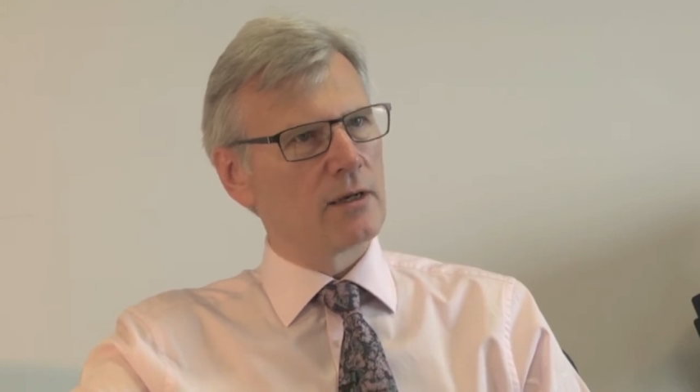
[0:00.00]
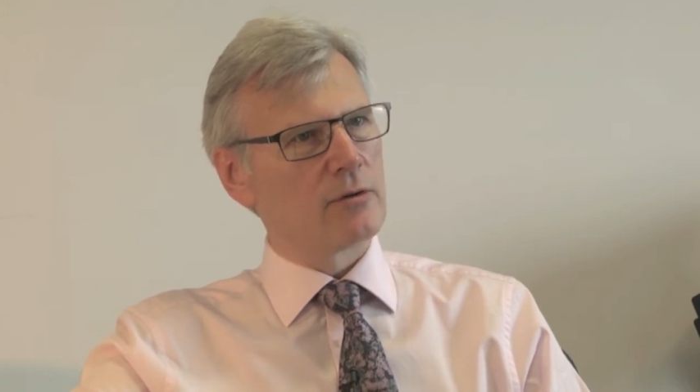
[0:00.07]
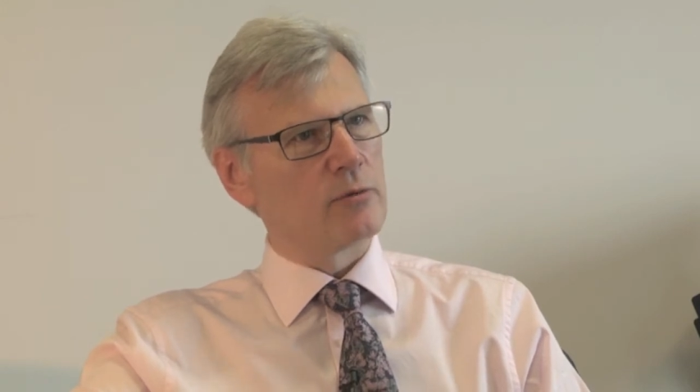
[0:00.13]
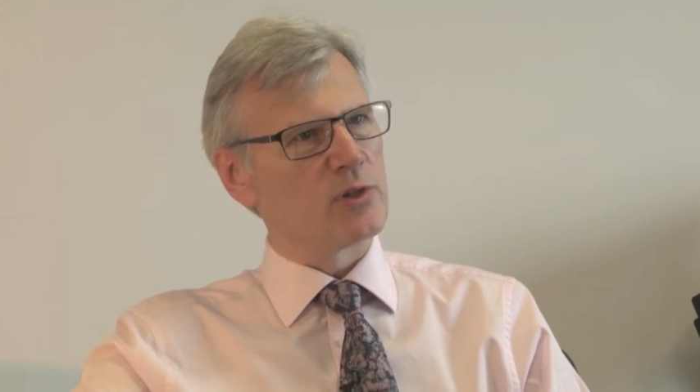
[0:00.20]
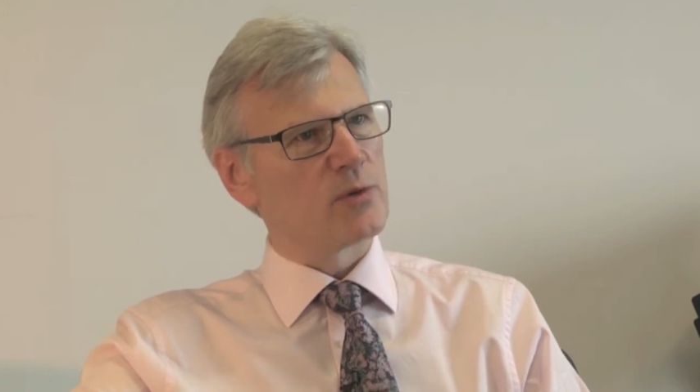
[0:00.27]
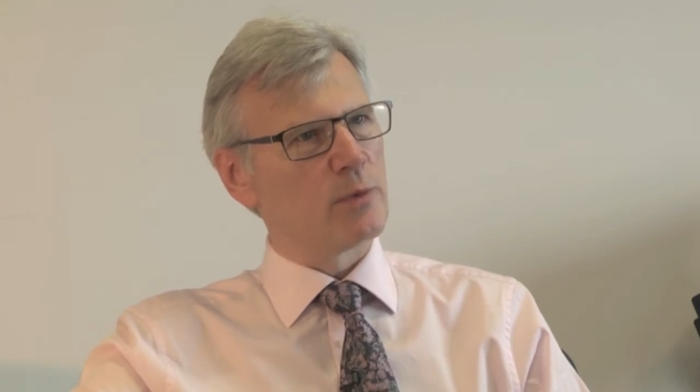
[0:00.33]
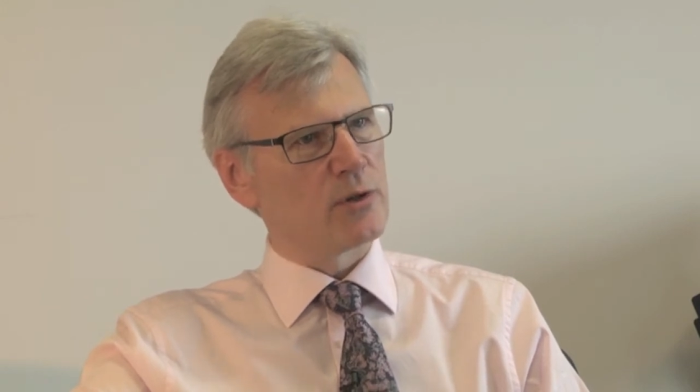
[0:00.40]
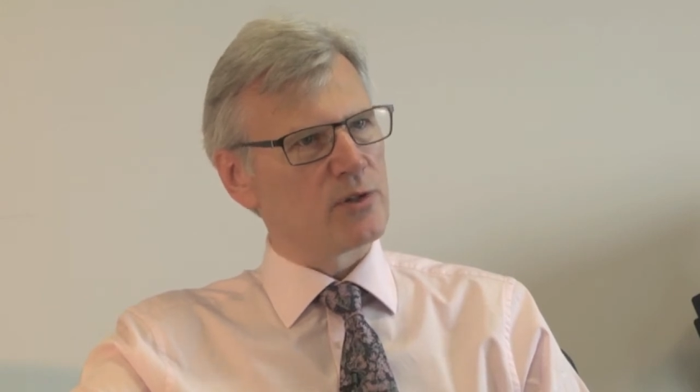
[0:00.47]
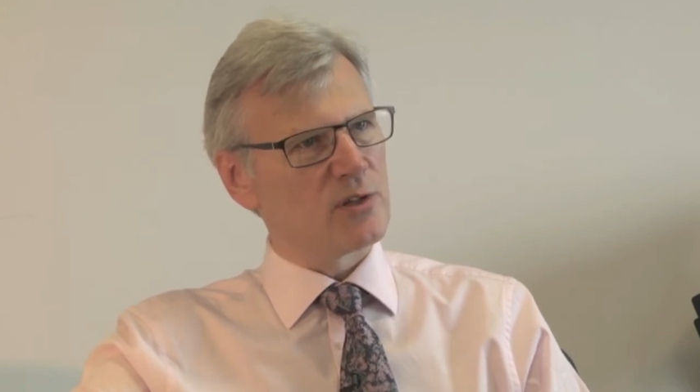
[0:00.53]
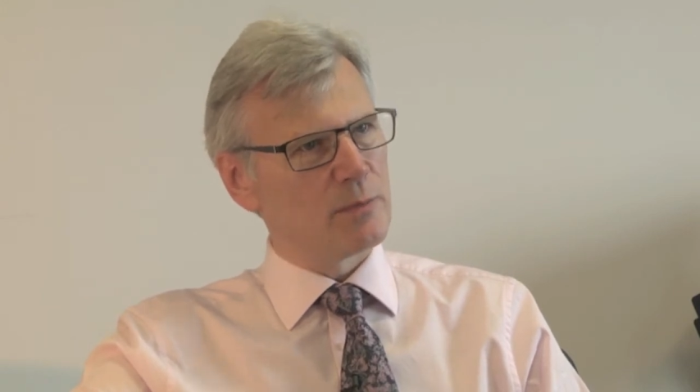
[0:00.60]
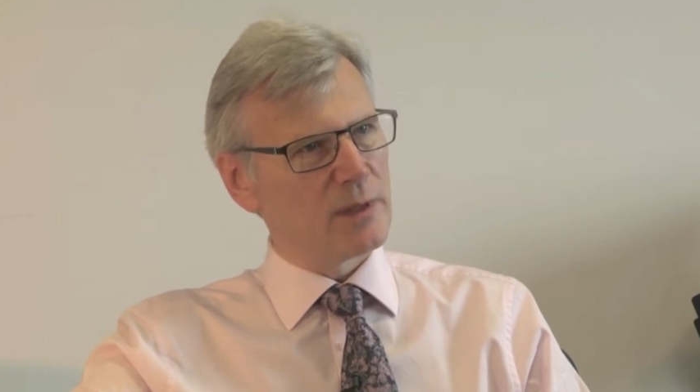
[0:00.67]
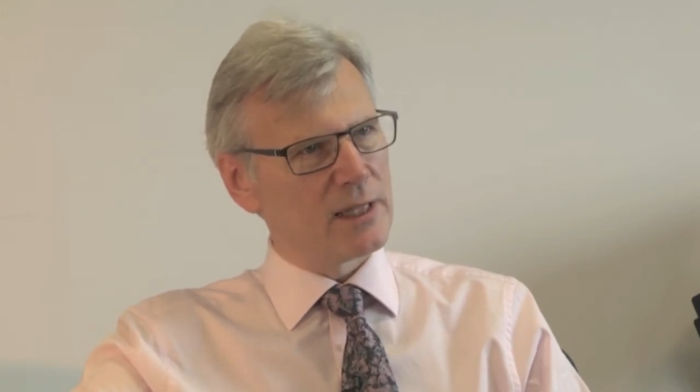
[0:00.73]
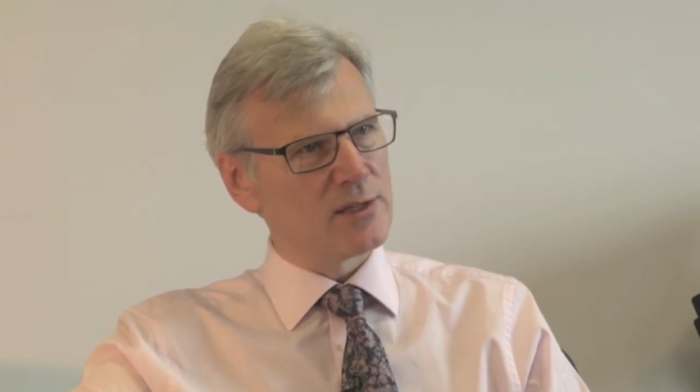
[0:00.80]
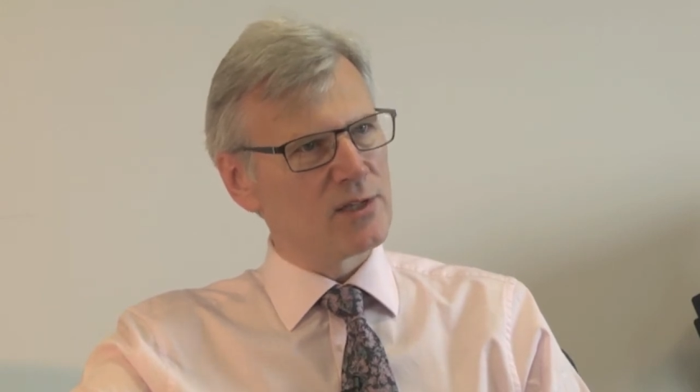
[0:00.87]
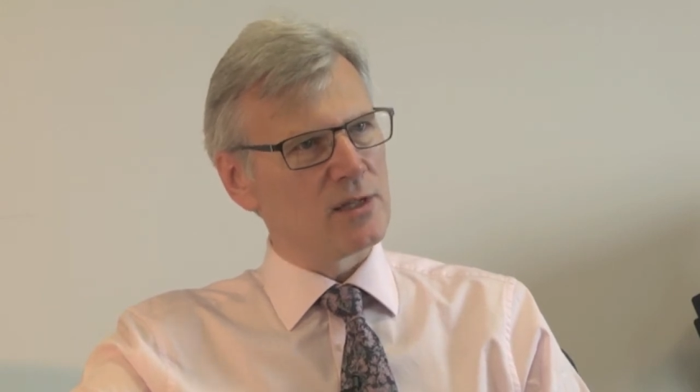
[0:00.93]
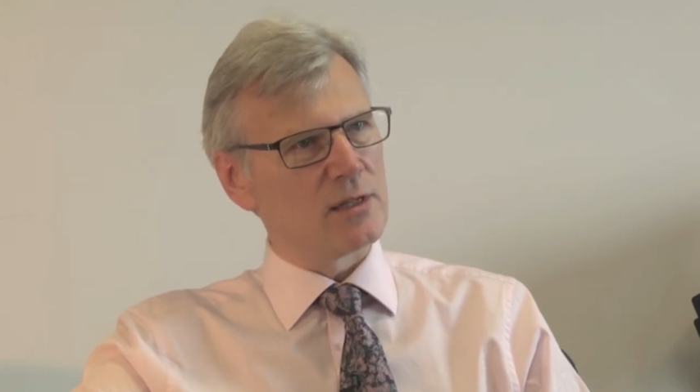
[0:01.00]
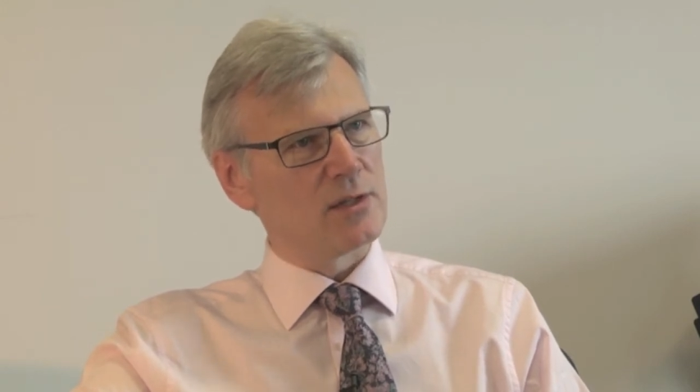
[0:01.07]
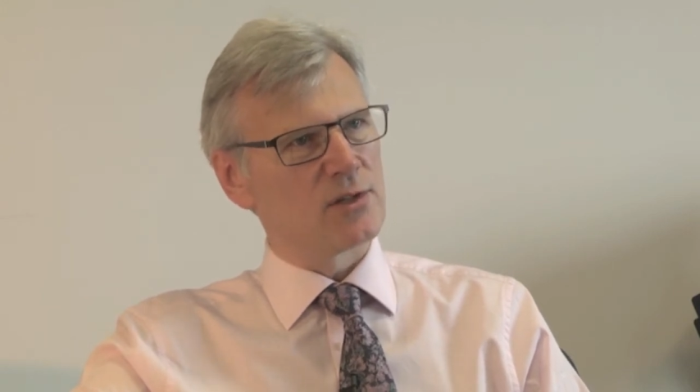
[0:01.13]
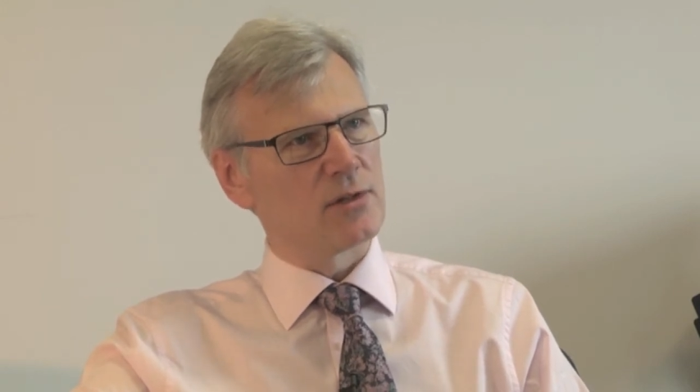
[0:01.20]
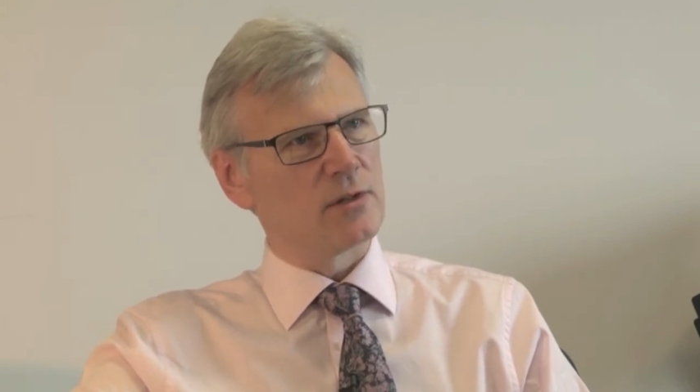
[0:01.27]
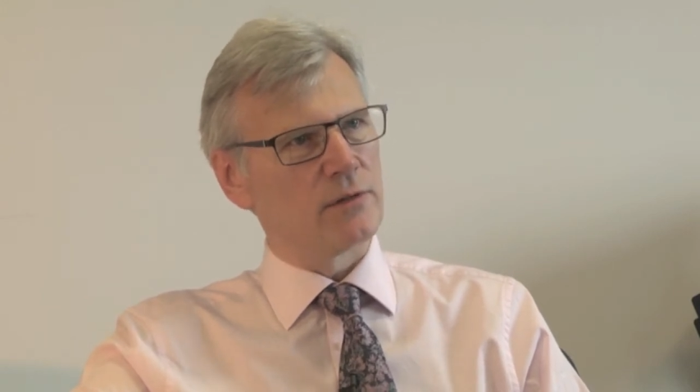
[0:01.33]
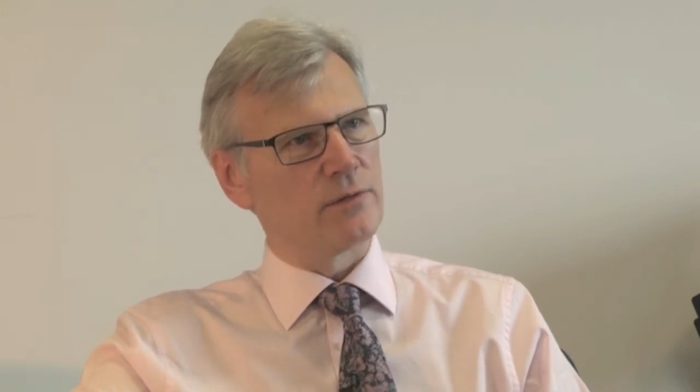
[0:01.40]

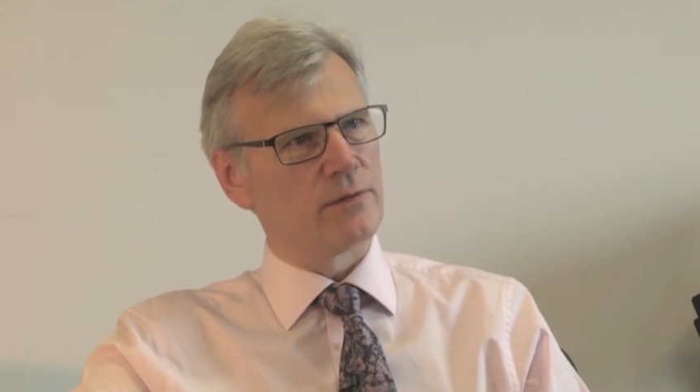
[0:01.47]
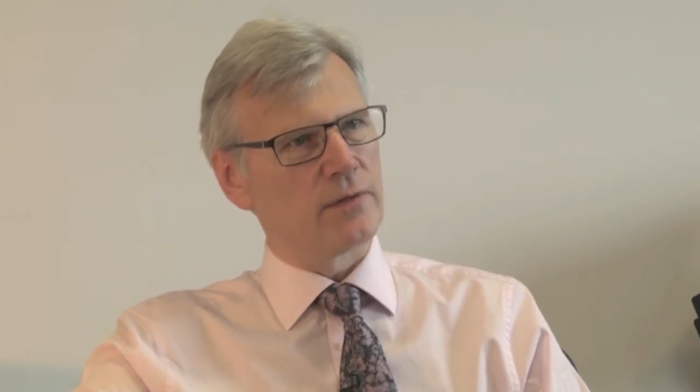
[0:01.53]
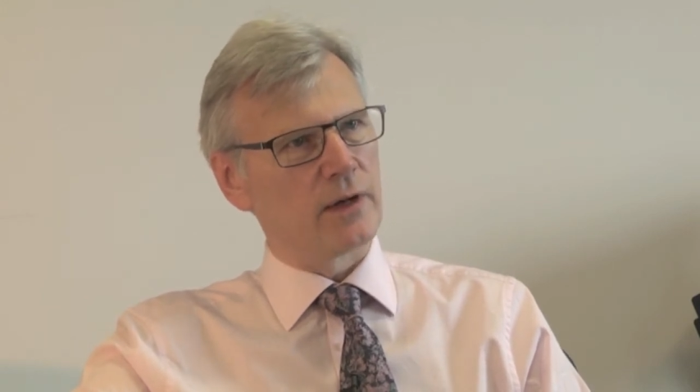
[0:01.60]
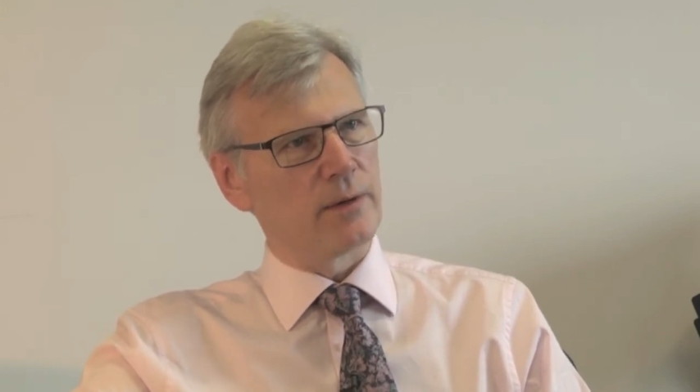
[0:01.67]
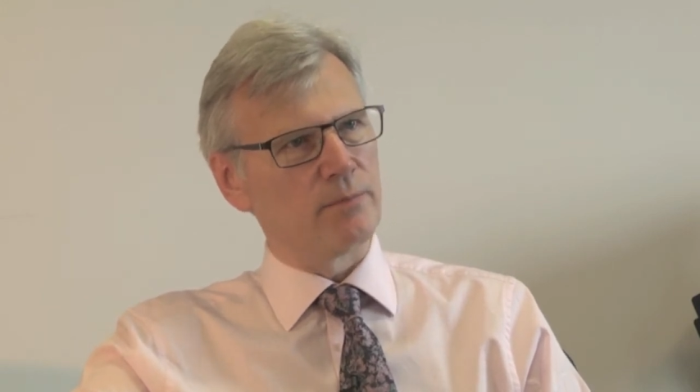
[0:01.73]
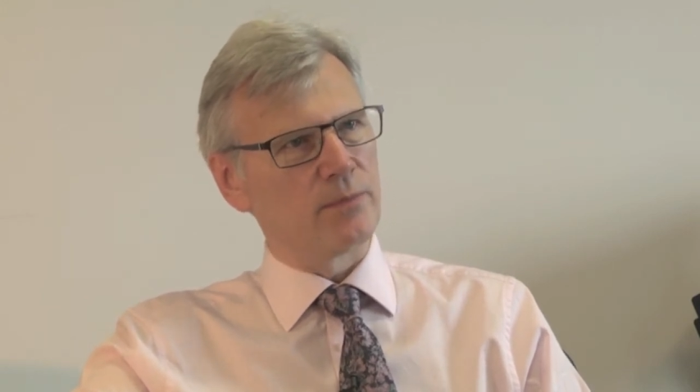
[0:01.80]
responsibilities of